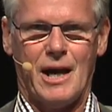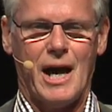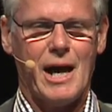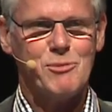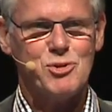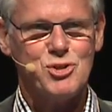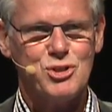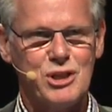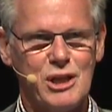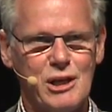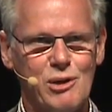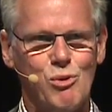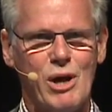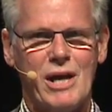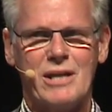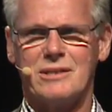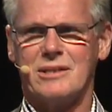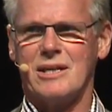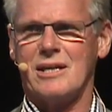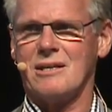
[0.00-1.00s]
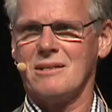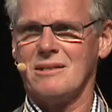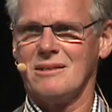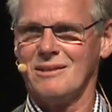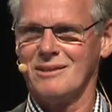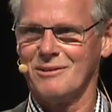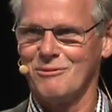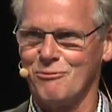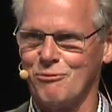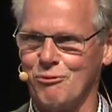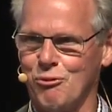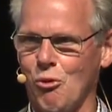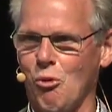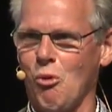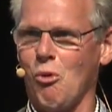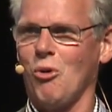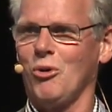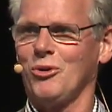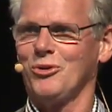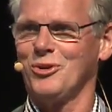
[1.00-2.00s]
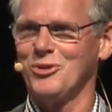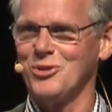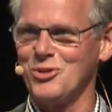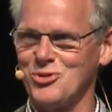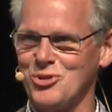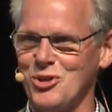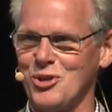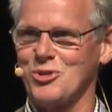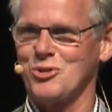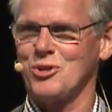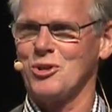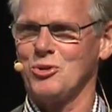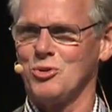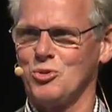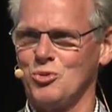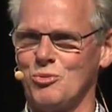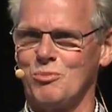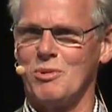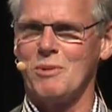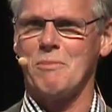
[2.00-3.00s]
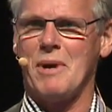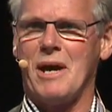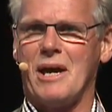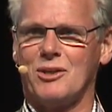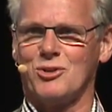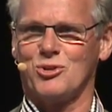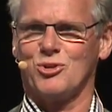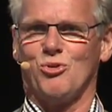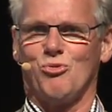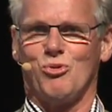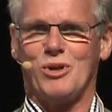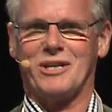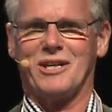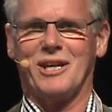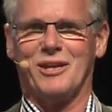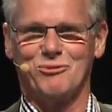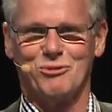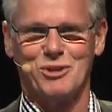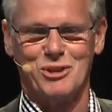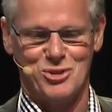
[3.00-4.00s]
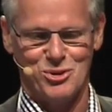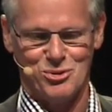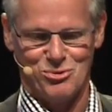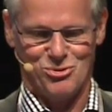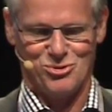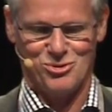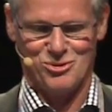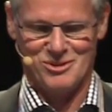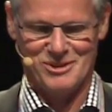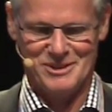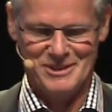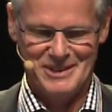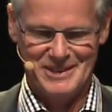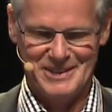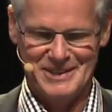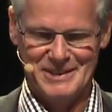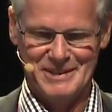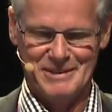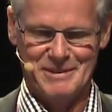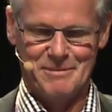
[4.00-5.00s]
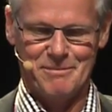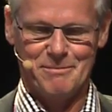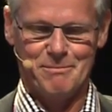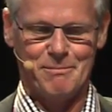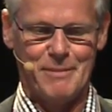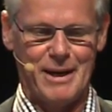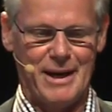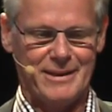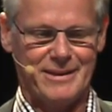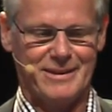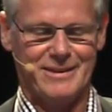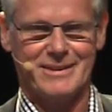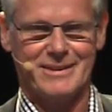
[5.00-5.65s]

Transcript: I'm still waiting for the decision to be made so we can reduce. But